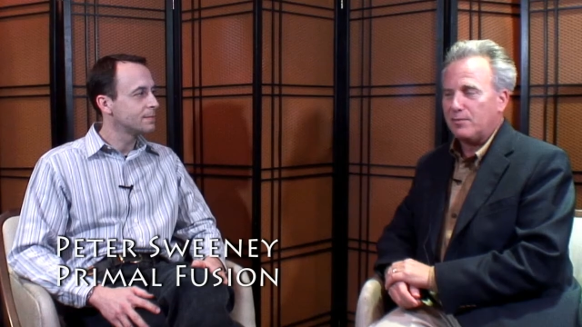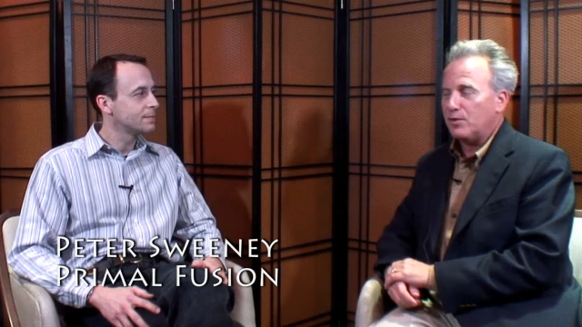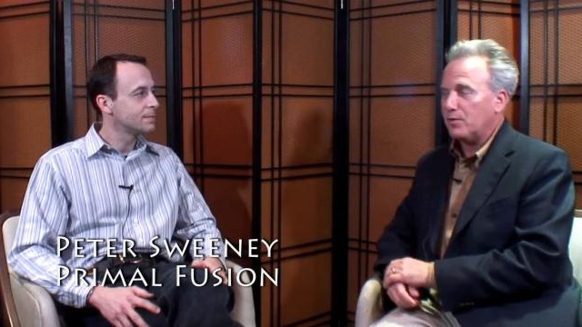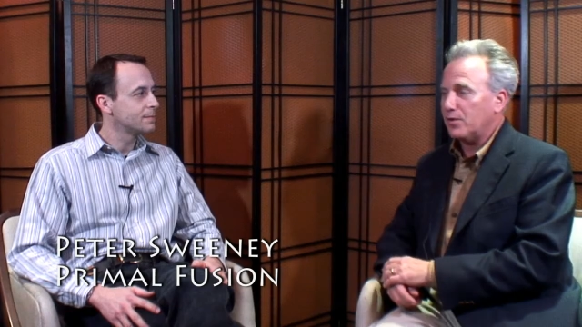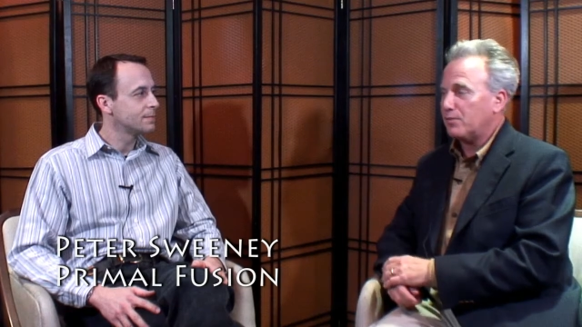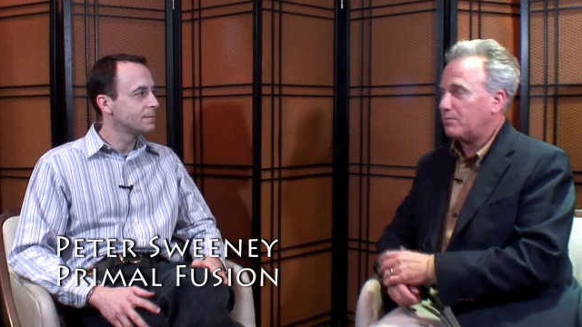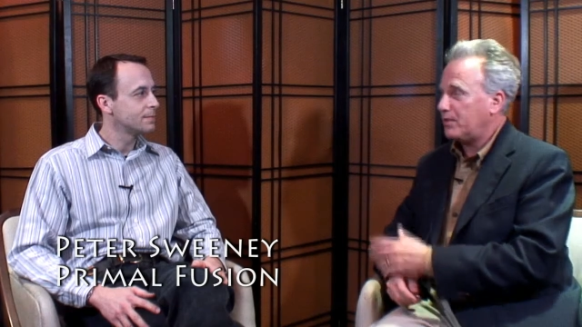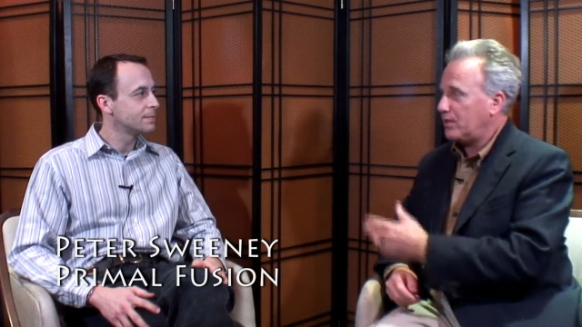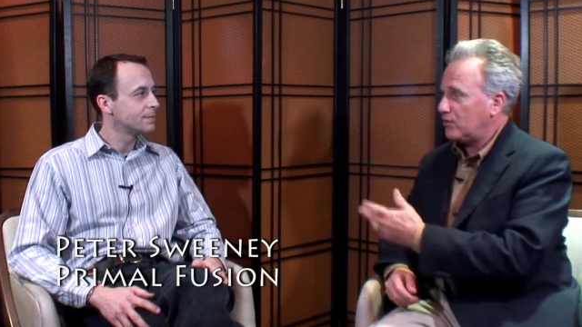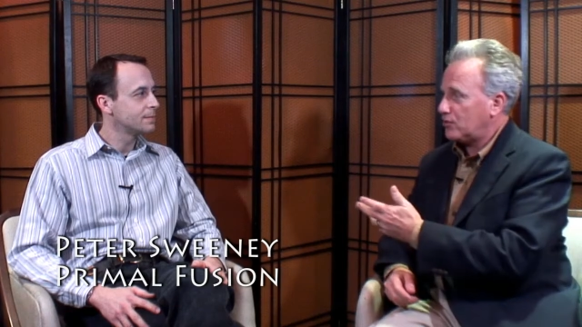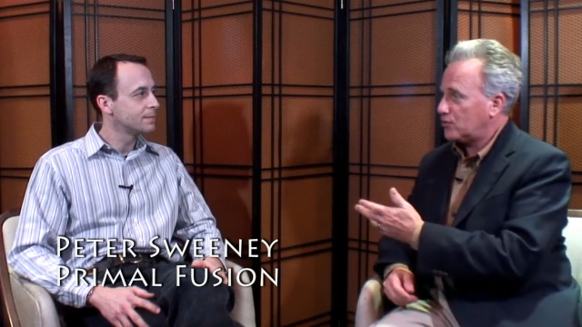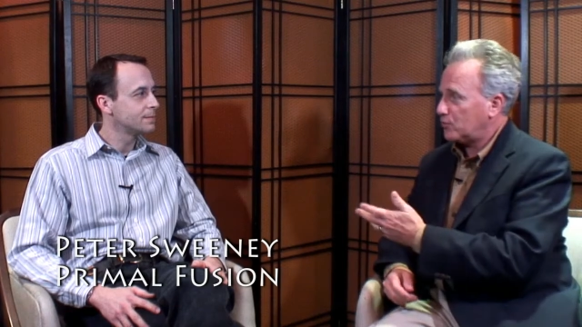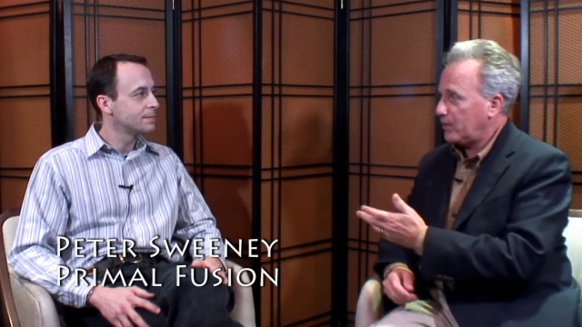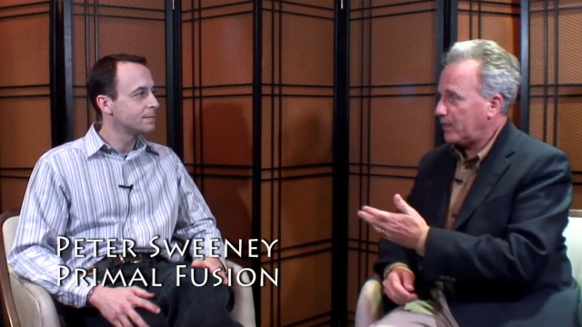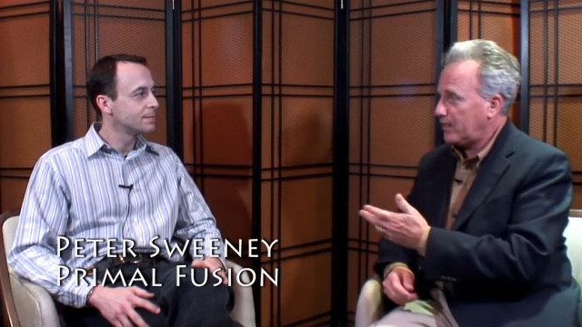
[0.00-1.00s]
Speaker 1: here with Peter
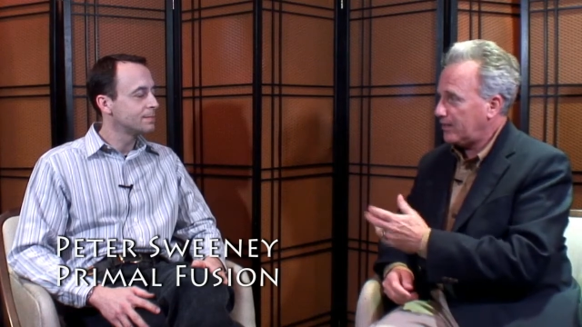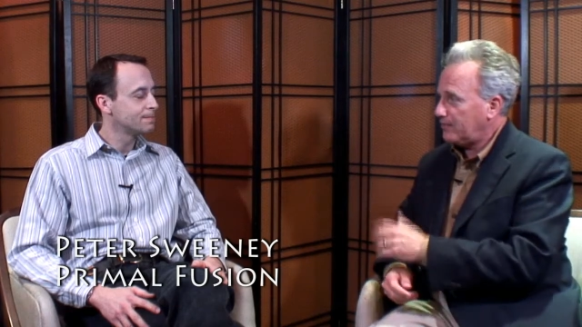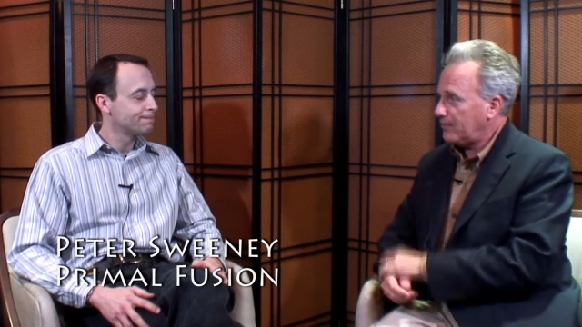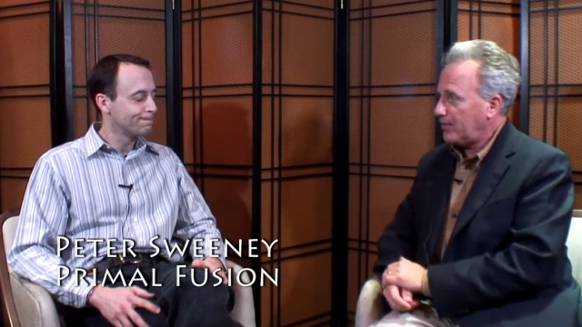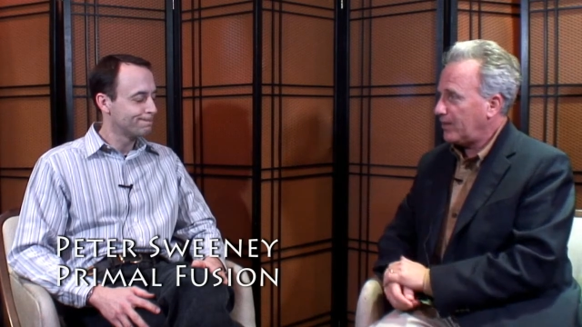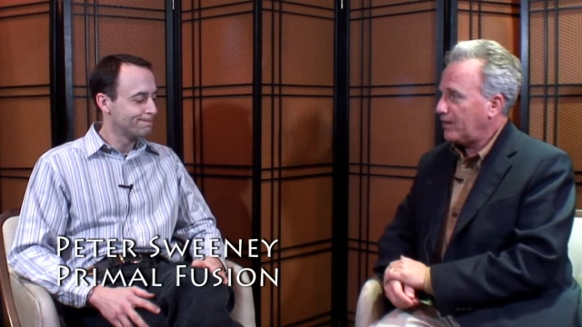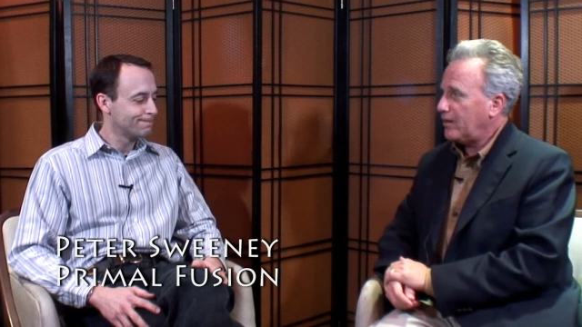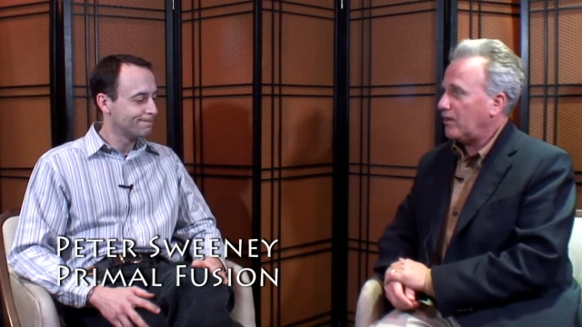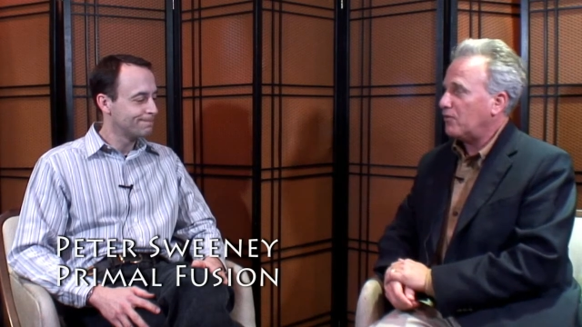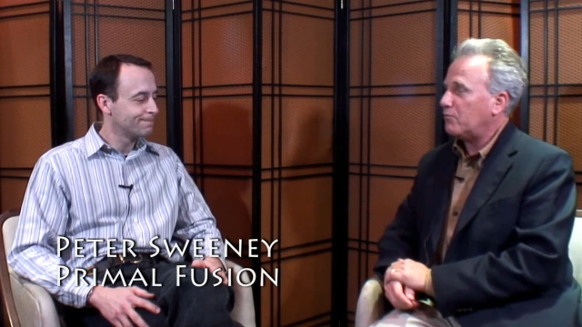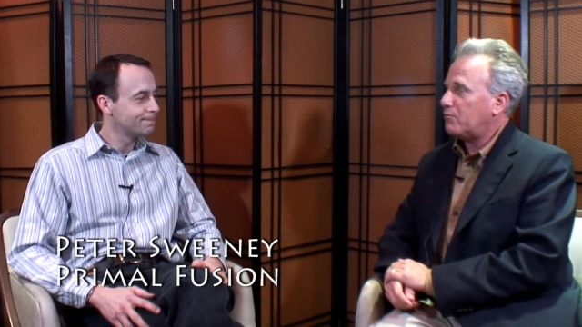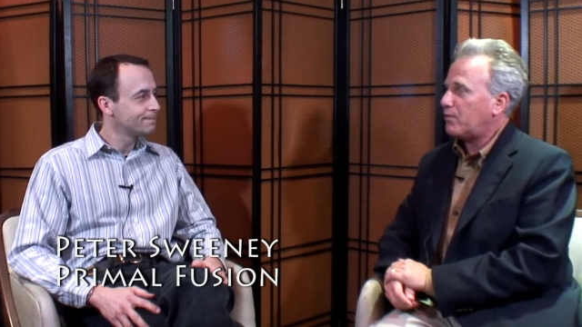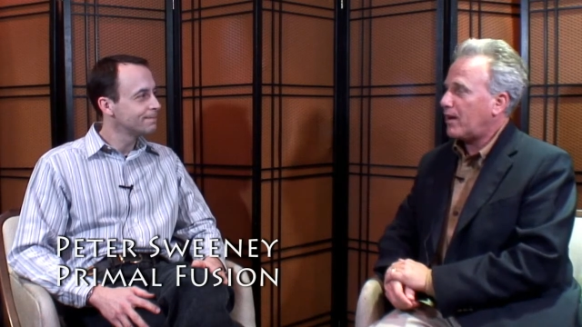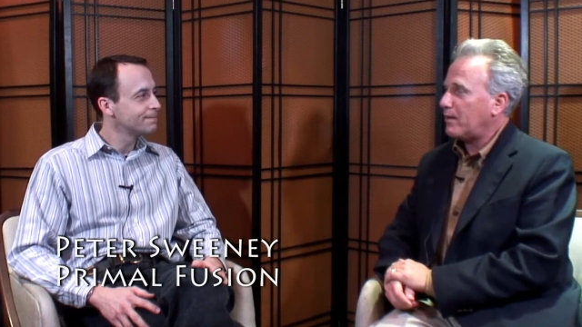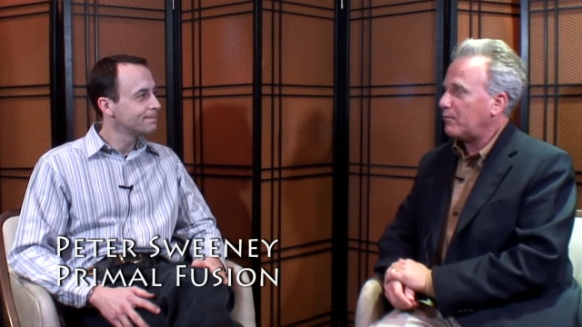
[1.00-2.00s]
Sweeney of
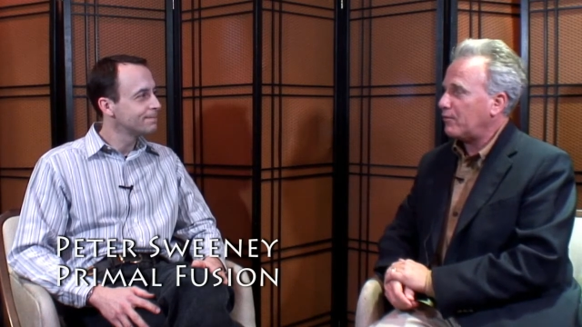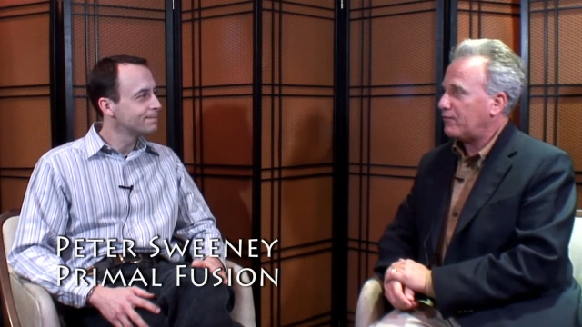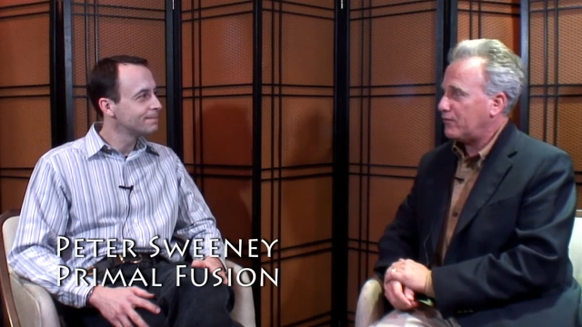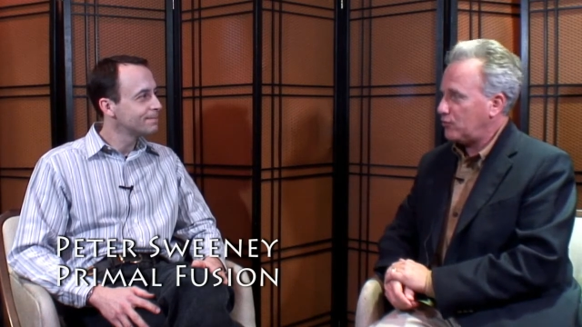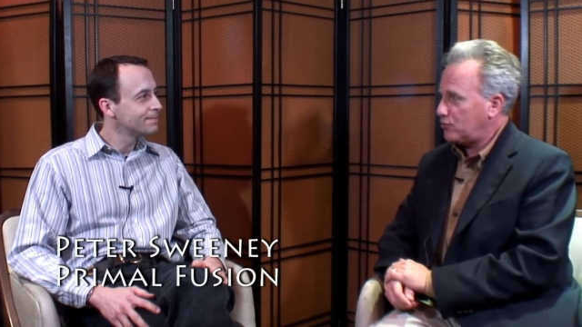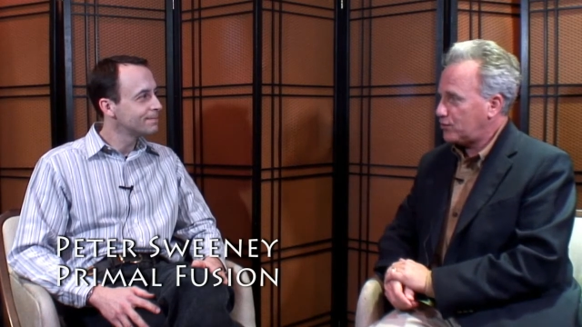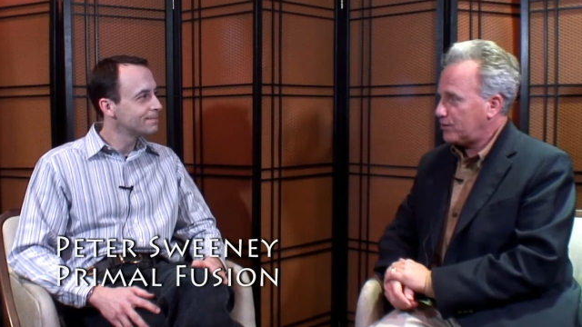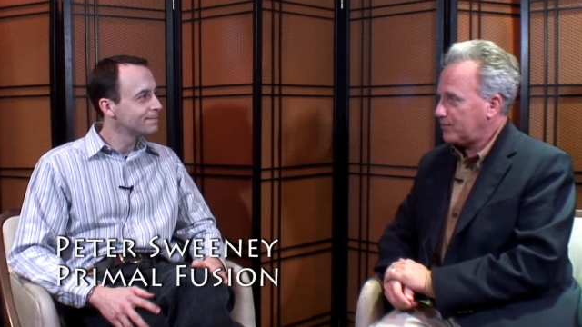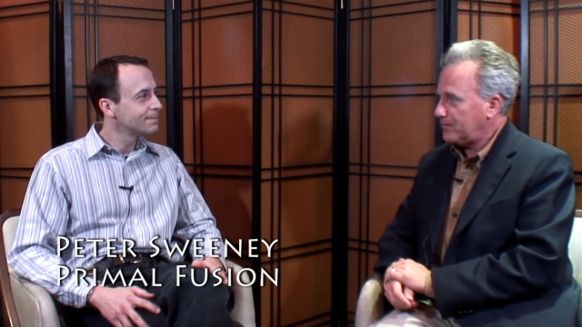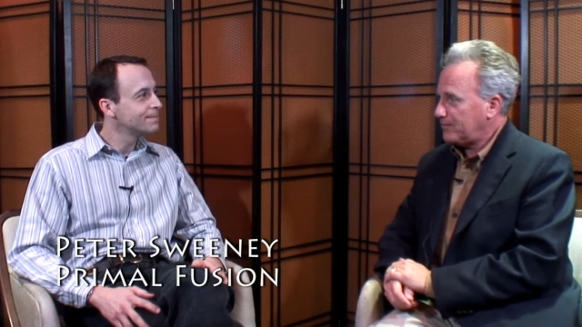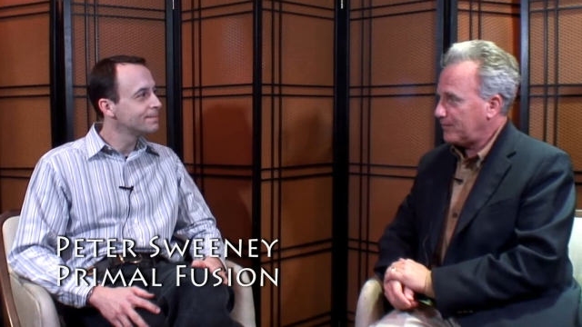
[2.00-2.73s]
Primal Fusion.